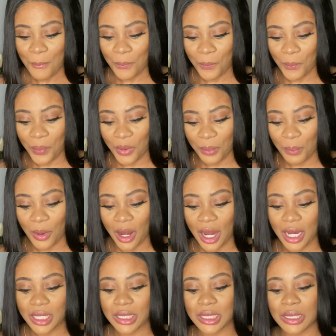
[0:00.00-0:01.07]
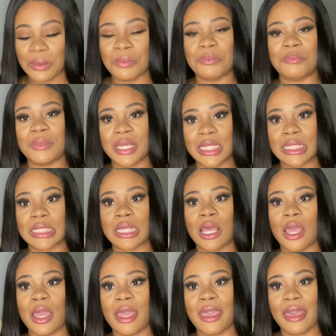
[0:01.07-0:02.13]
Prepare to meet
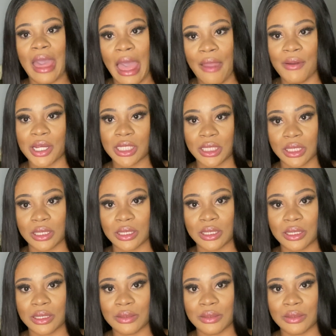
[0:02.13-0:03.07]
characters.